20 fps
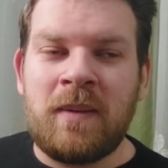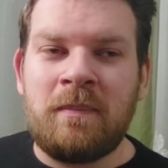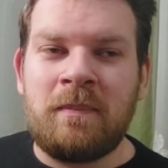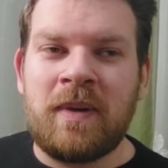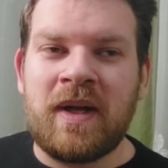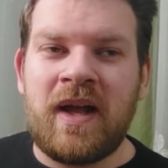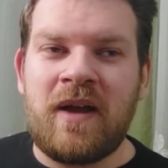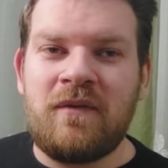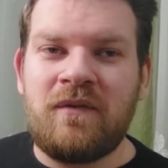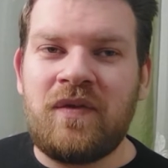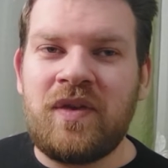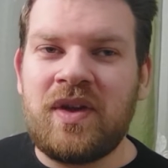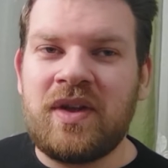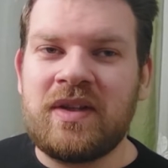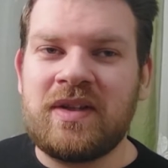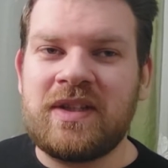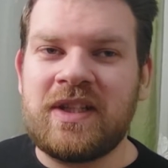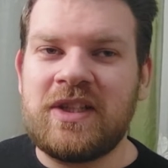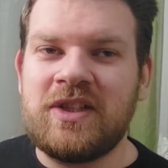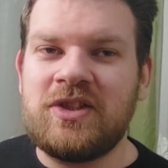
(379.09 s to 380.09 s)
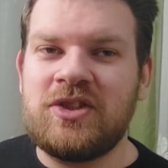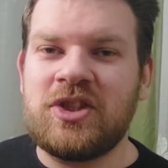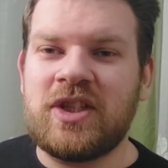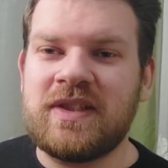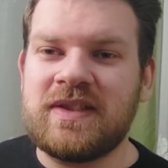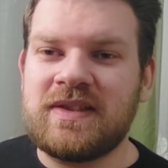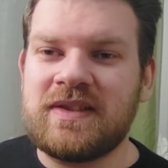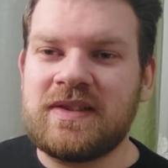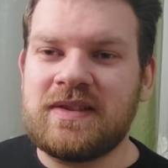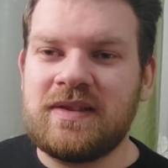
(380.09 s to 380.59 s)
but I feel they
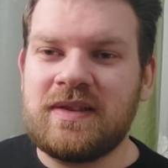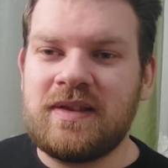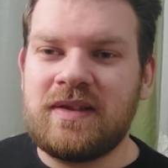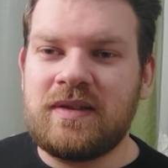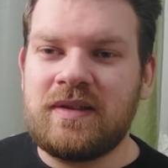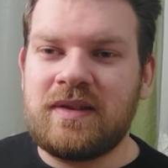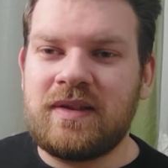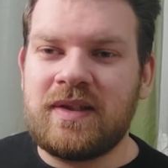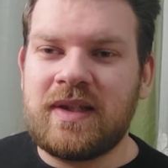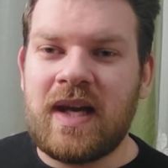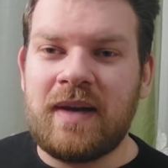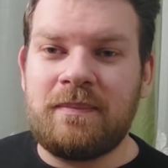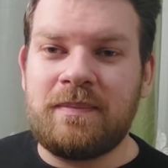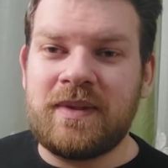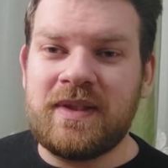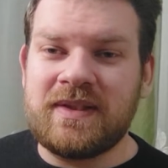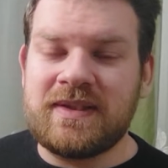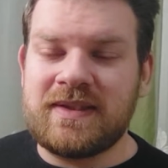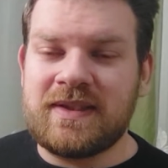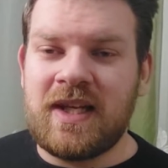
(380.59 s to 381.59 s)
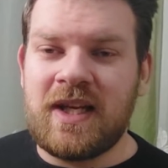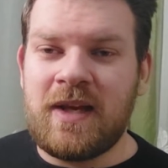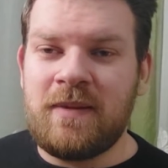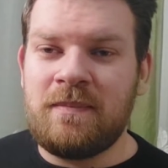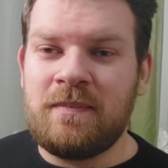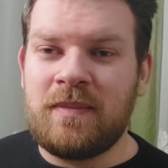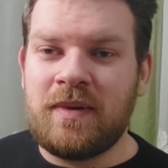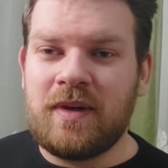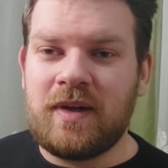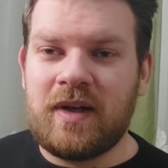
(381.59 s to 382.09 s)
just kept the
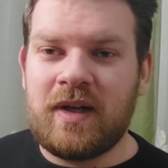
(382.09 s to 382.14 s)
same